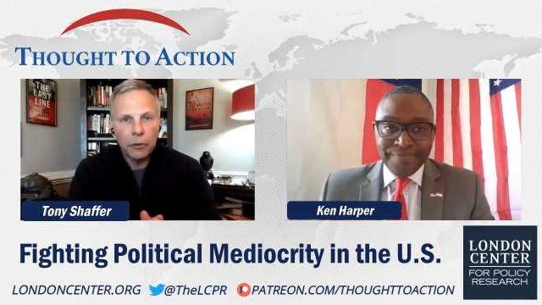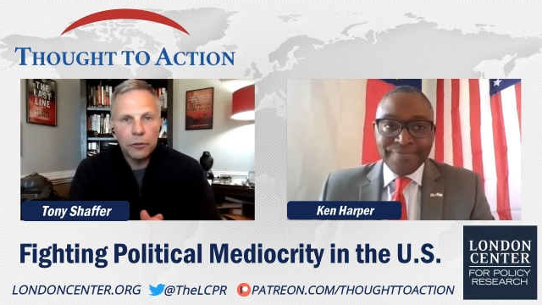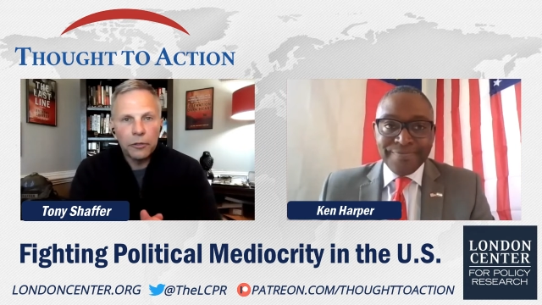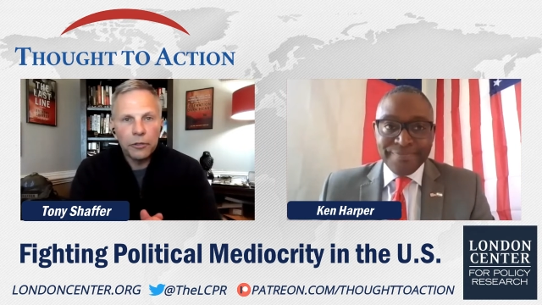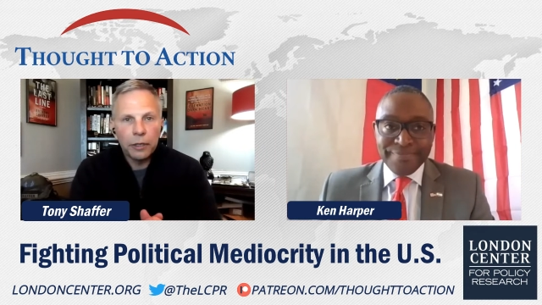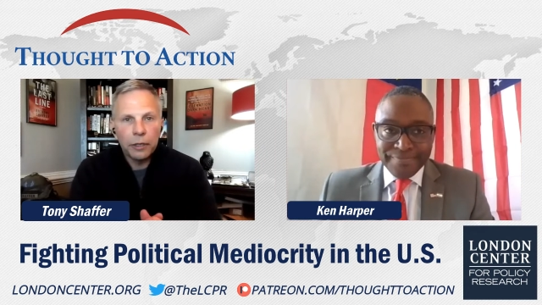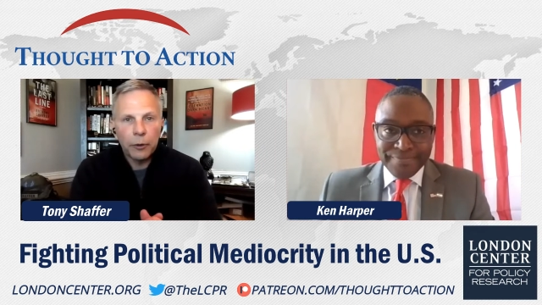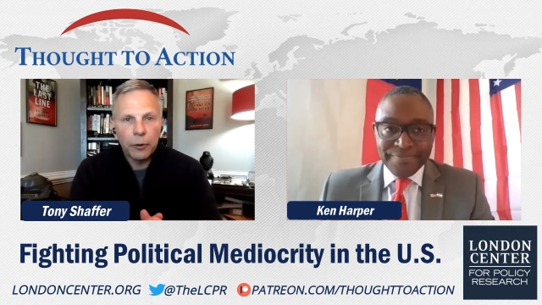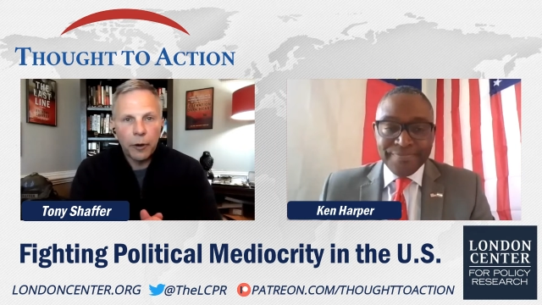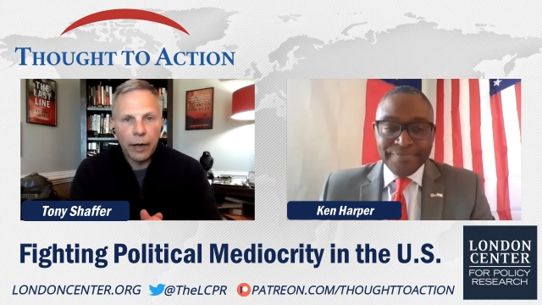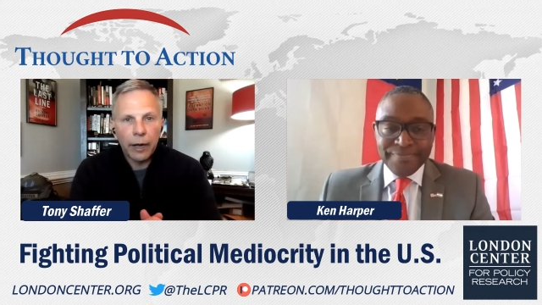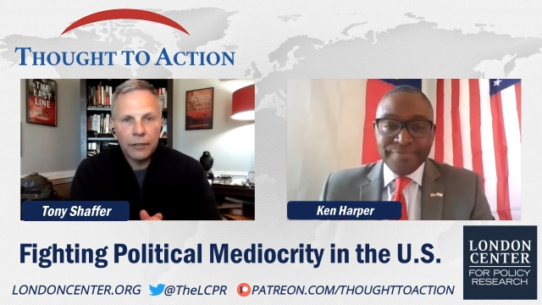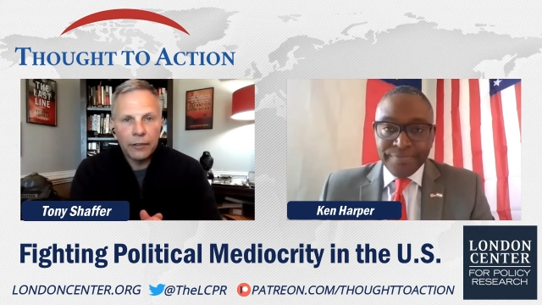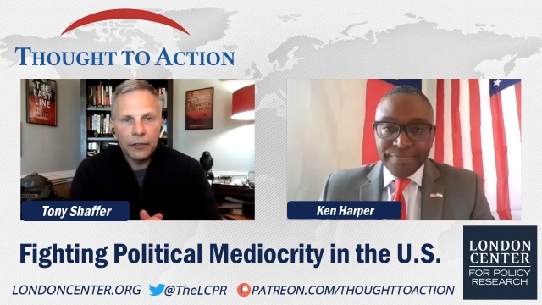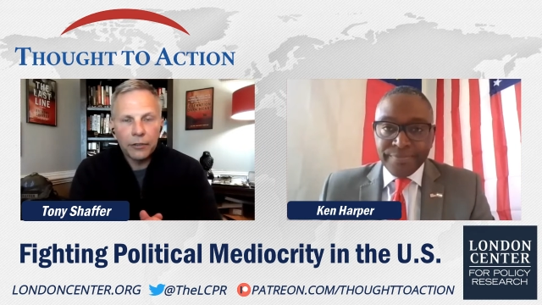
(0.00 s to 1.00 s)
Speaker 1: close to
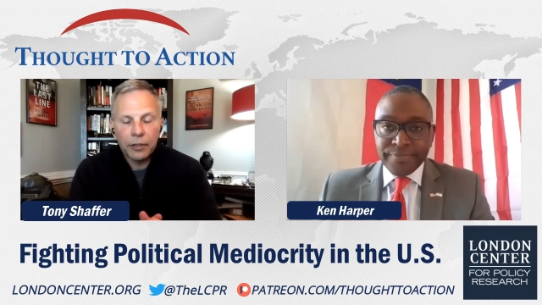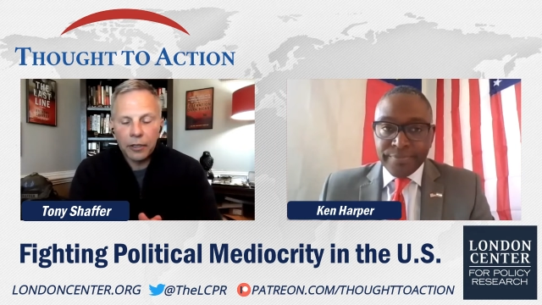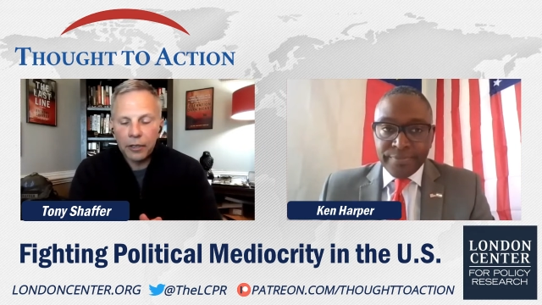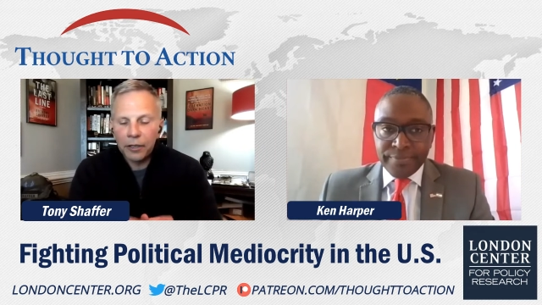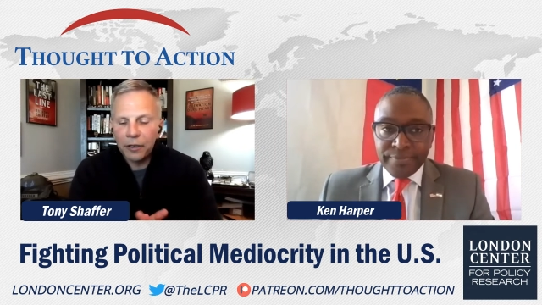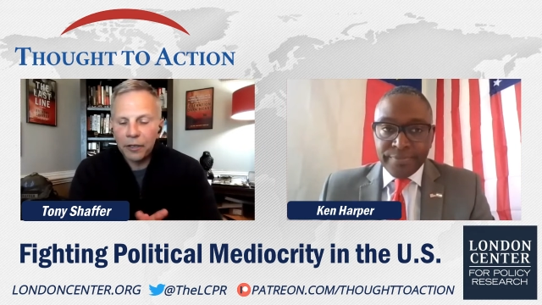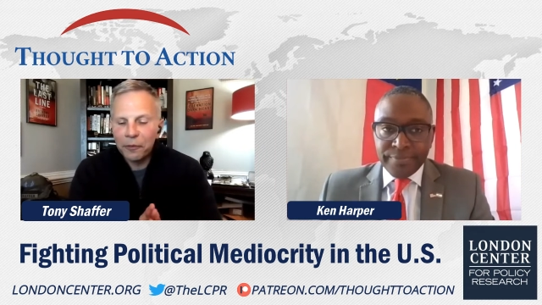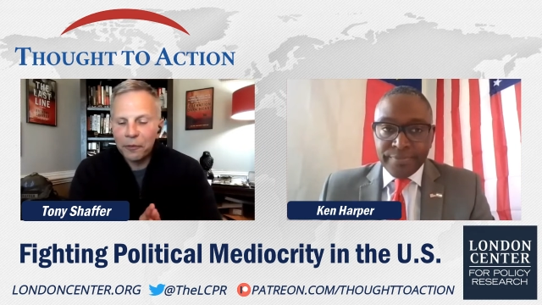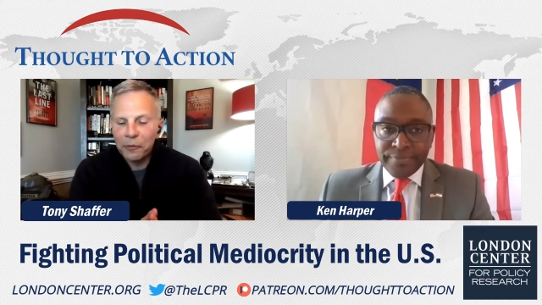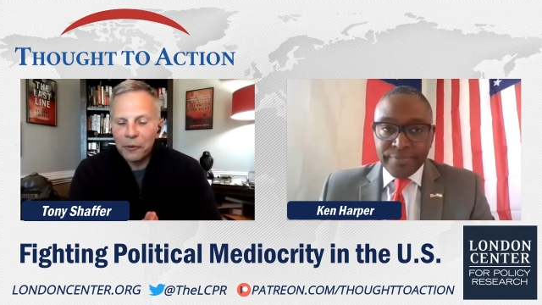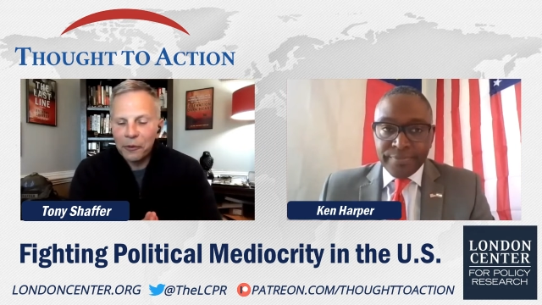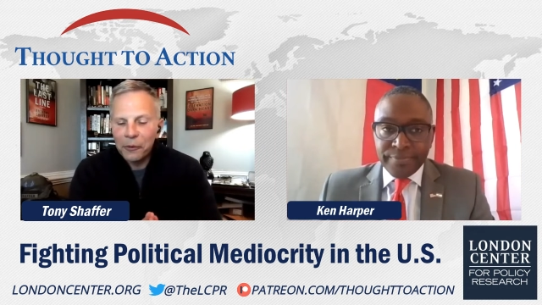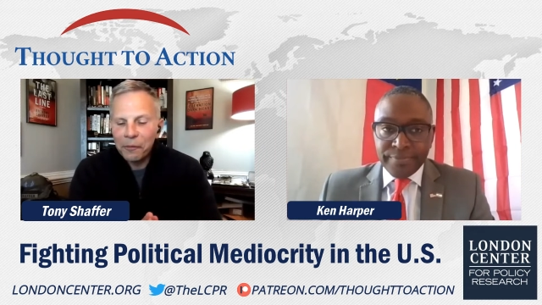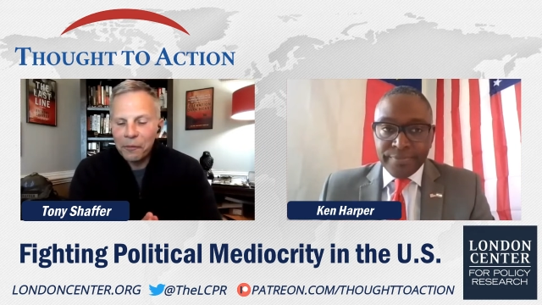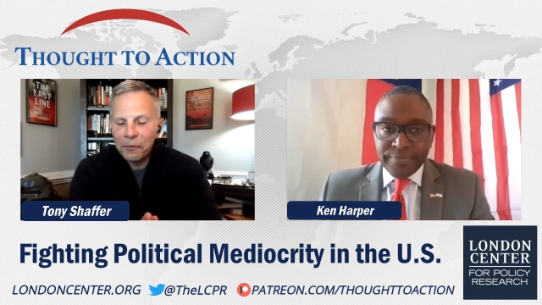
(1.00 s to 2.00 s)
Democrats. Uh,
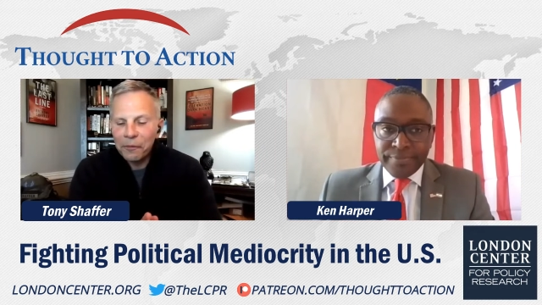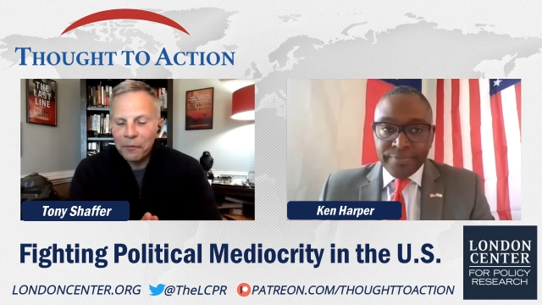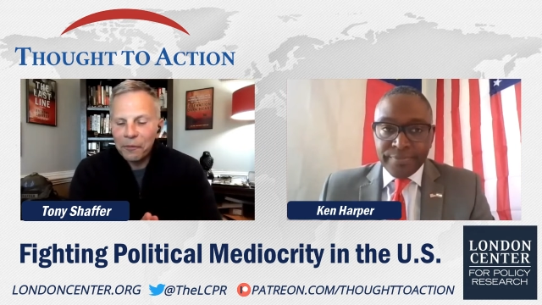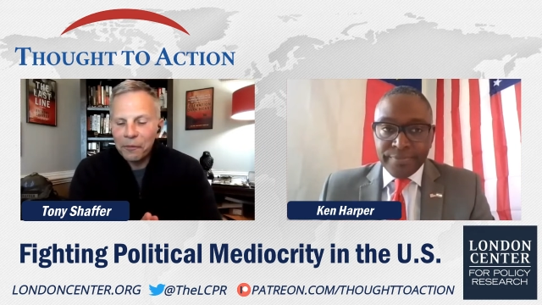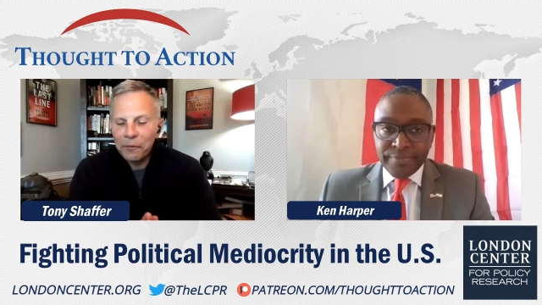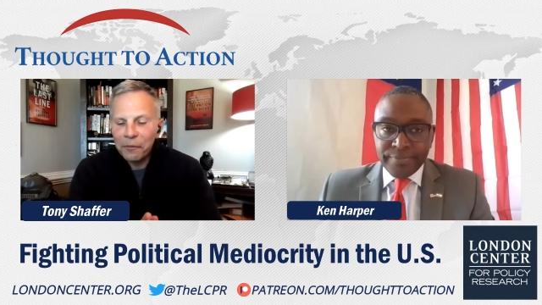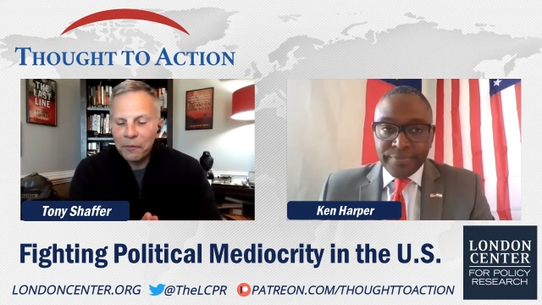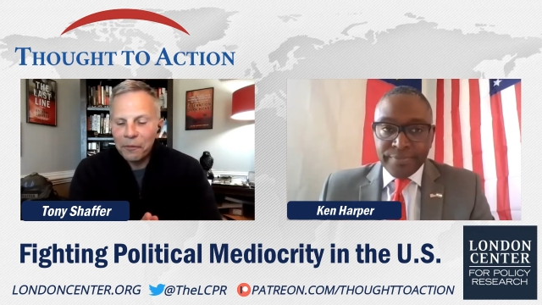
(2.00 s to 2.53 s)
talked